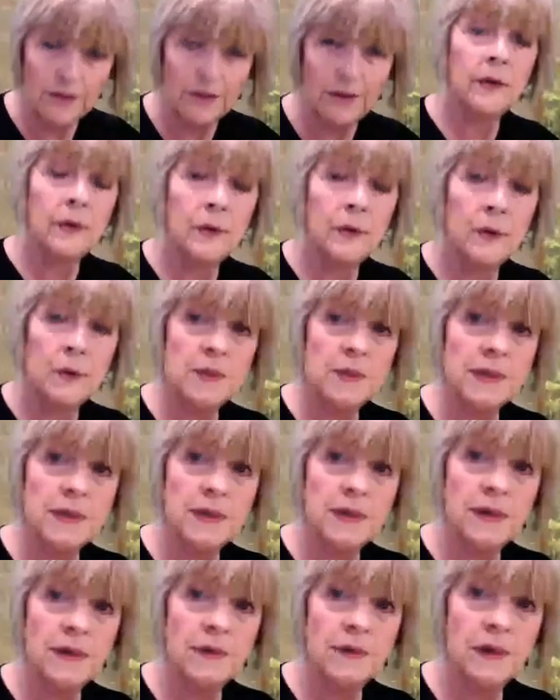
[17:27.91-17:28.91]
And
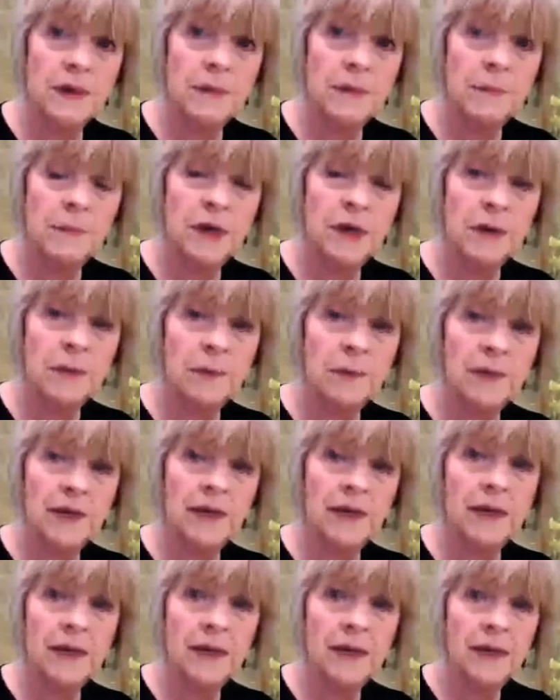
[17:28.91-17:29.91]
also it might
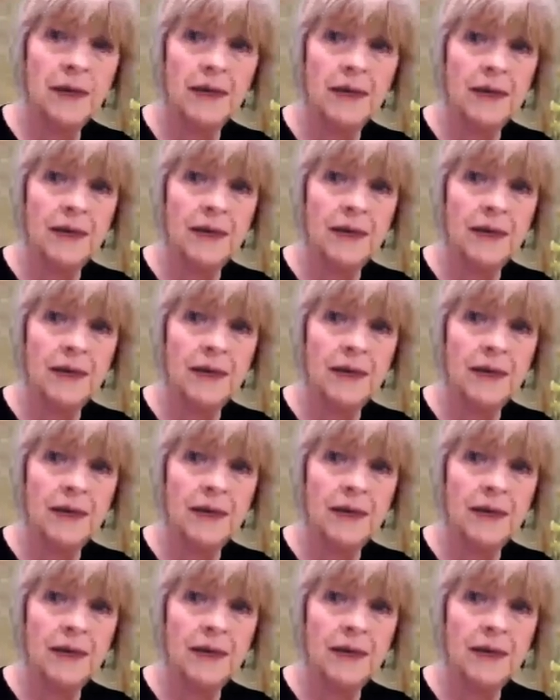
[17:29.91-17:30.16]
be